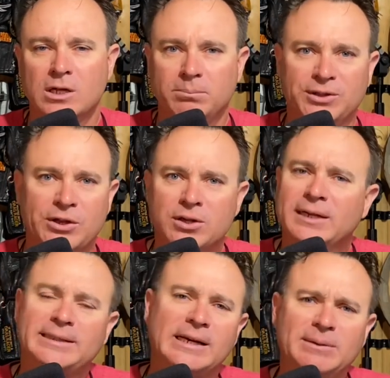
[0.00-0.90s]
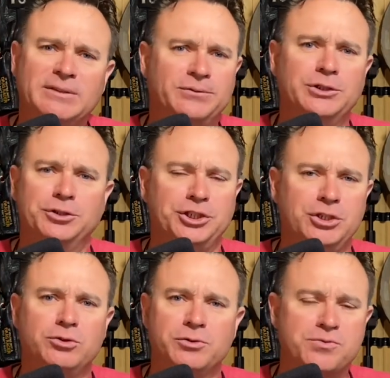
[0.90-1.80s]
But they're not coming for your
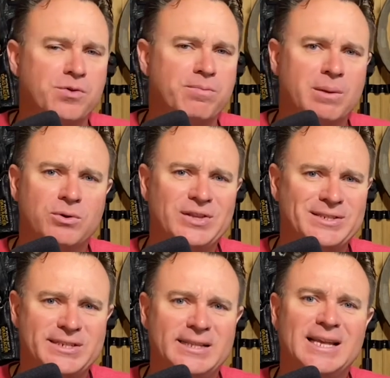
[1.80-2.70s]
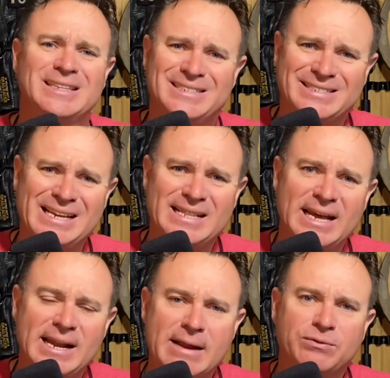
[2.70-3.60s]
children. Remember, they said that. They say
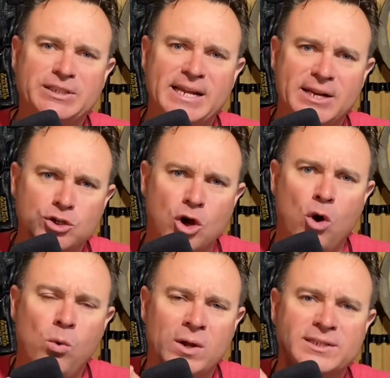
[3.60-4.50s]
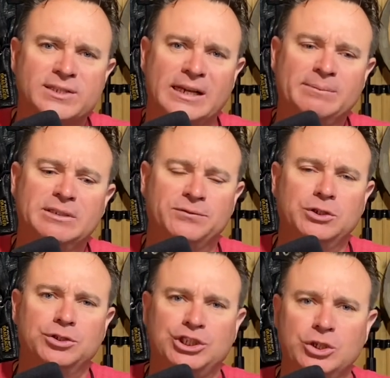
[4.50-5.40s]
that every day. No one is coming for
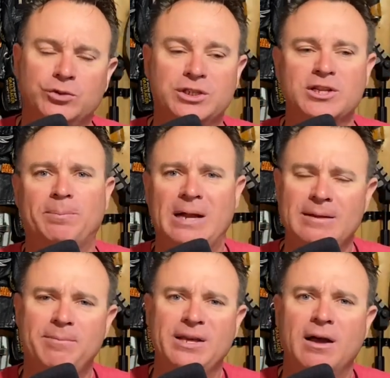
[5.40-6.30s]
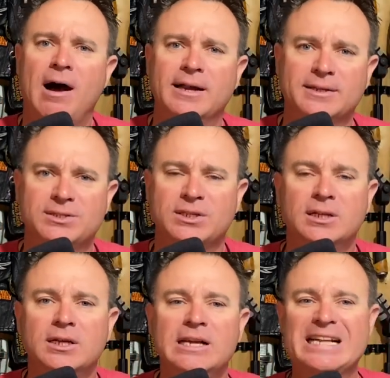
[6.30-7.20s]
your children. they're probably being honest.
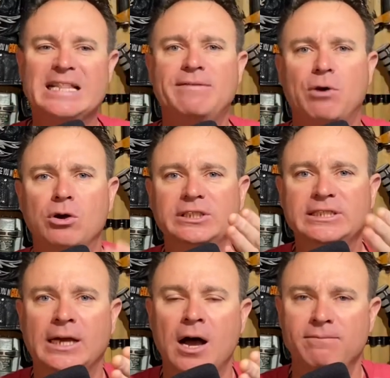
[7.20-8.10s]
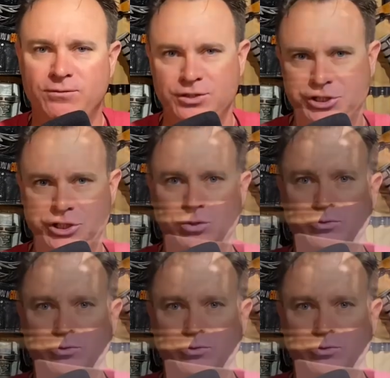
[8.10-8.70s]
They've already come for the children.